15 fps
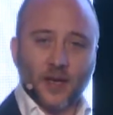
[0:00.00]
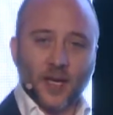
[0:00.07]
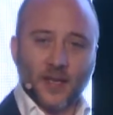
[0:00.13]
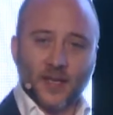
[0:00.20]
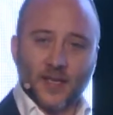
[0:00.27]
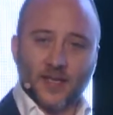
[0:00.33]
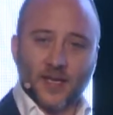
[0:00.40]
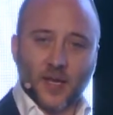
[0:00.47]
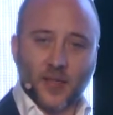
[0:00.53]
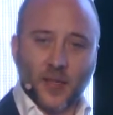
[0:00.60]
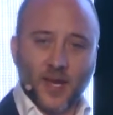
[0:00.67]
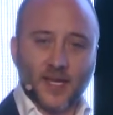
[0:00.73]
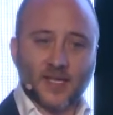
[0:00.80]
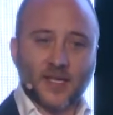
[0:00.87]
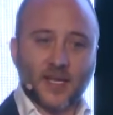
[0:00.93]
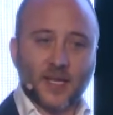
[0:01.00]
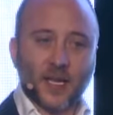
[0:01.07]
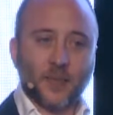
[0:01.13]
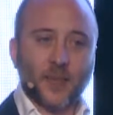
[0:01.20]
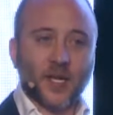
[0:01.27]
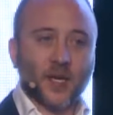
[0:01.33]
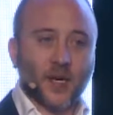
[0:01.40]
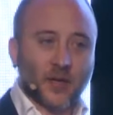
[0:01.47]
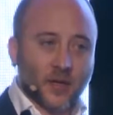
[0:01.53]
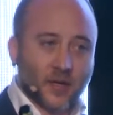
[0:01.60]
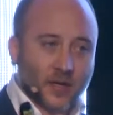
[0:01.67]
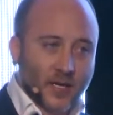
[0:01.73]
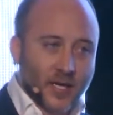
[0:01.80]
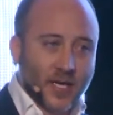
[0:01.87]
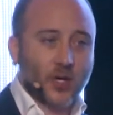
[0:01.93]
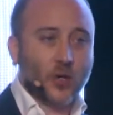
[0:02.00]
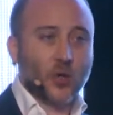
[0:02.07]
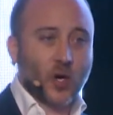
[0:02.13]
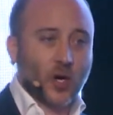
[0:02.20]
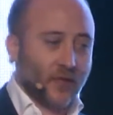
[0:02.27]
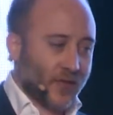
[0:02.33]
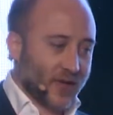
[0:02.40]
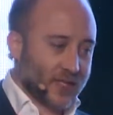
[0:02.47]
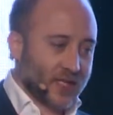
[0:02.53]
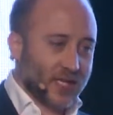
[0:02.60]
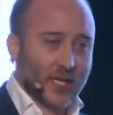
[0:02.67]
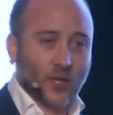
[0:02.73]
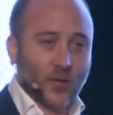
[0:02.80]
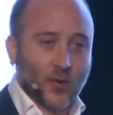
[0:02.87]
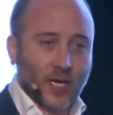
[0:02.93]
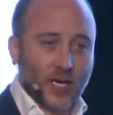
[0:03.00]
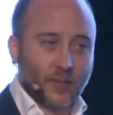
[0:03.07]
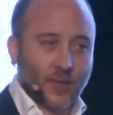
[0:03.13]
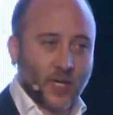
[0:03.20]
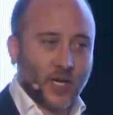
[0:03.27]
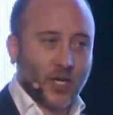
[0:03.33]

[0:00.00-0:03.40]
And these are things that can be done in your office, in your lab.